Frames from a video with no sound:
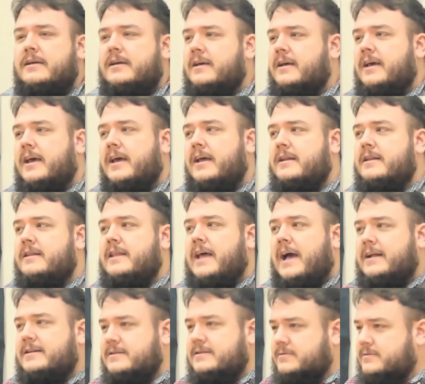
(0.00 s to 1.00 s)
and
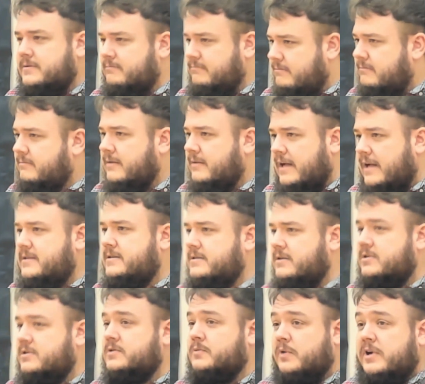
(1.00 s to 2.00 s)
that's
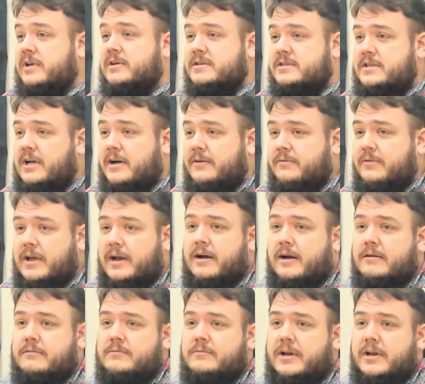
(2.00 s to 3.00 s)
there's real stuff
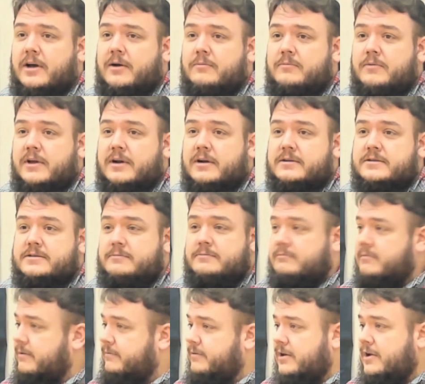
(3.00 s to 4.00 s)
there. You know,
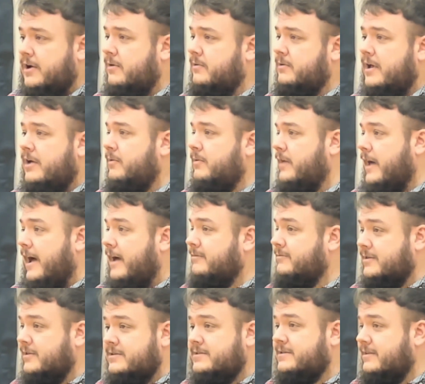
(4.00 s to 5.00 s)
there's, if you don't know
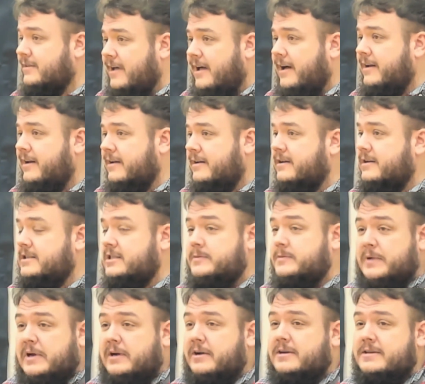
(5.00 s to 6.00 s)
that, there's a lot of
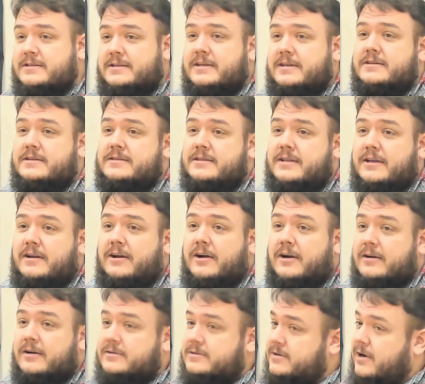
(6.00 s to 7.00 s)
conspiracies that
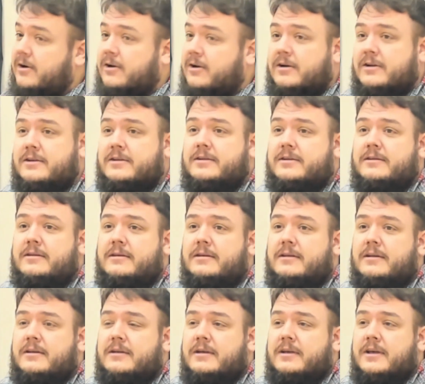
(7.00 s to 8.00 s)
are dark,
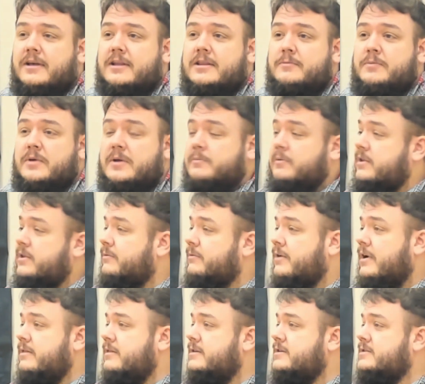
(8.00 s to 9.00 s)
and the people that
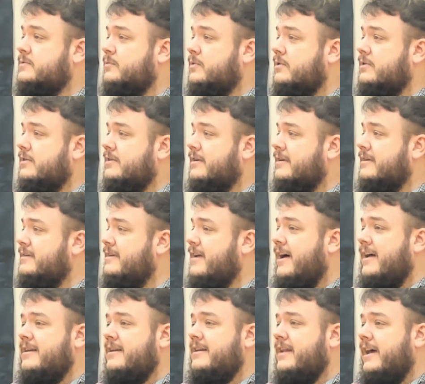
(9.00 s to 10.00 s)
run this world are
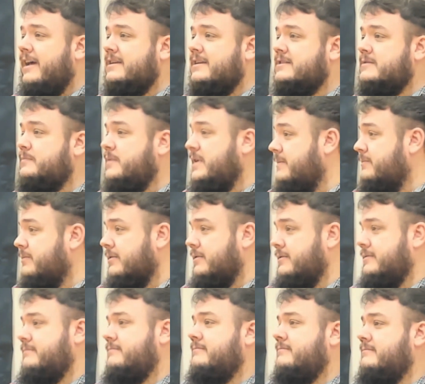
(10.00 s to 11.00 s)
not nice
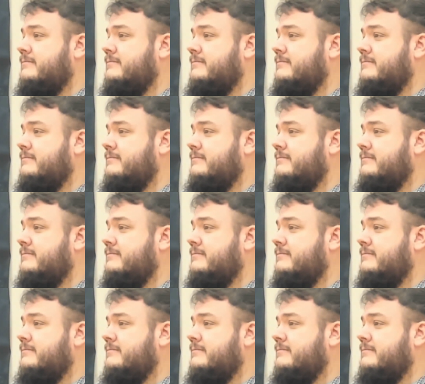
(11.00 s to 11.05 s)
people,